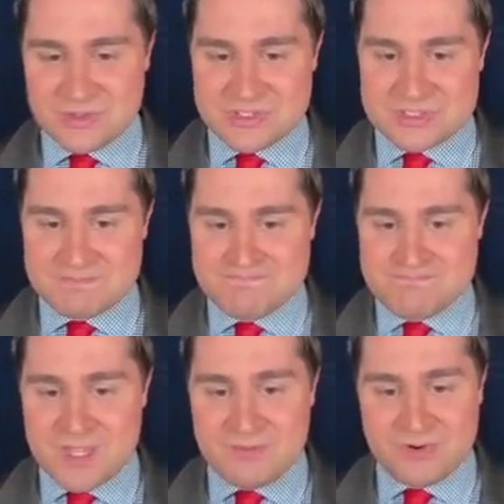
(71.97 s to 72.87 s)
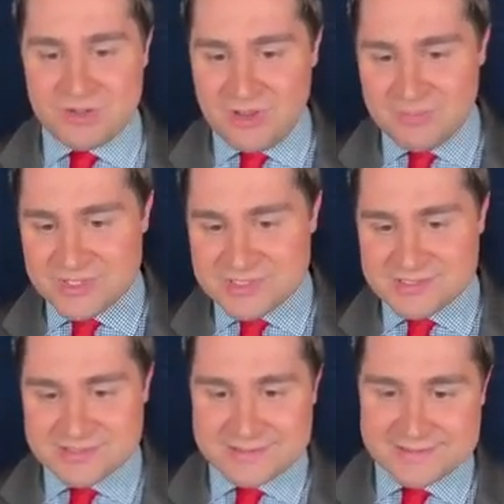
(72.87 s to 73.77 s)
Notice for
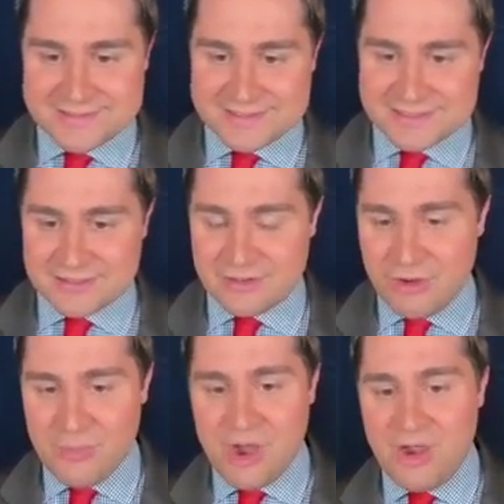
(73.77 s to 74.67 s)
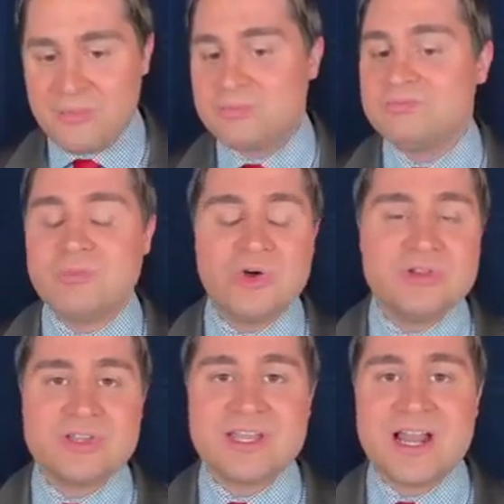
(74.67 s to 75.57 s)
Columbus, Lincoln, Omaha, we're
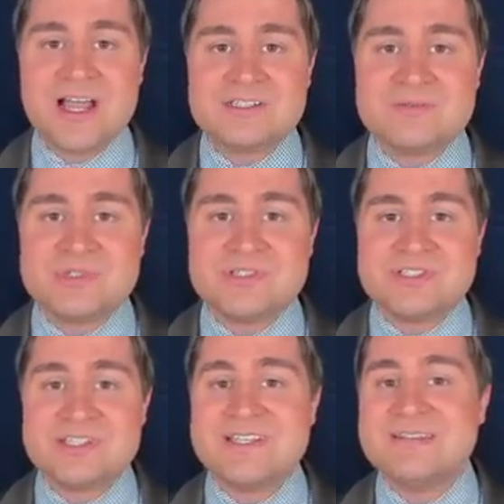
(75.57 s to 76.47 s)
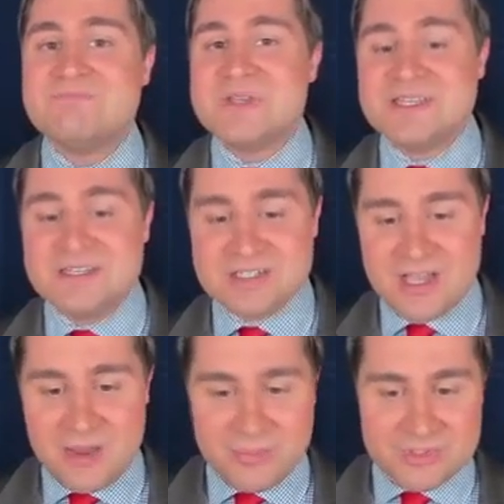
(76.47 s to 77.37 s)
looking at high temperatures in the mid
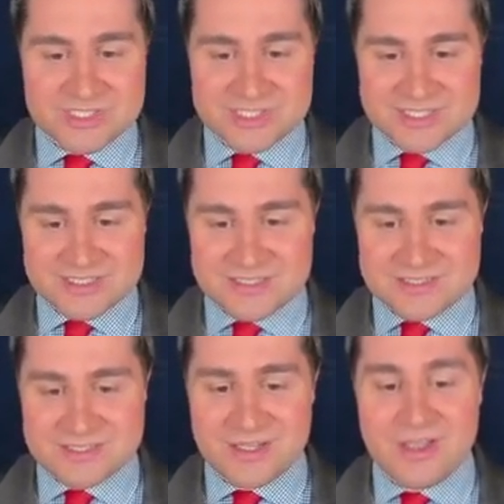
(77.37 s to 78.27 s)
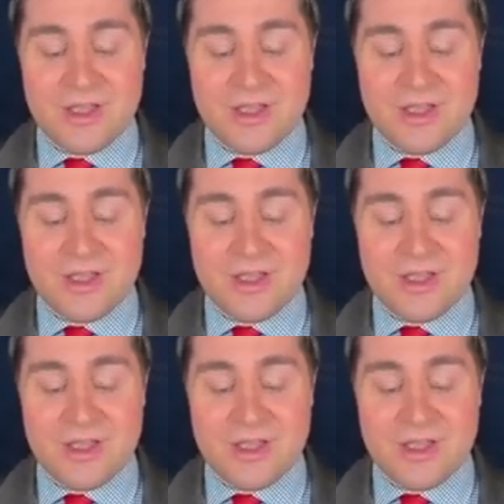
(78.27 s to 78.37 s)
to upper 60s.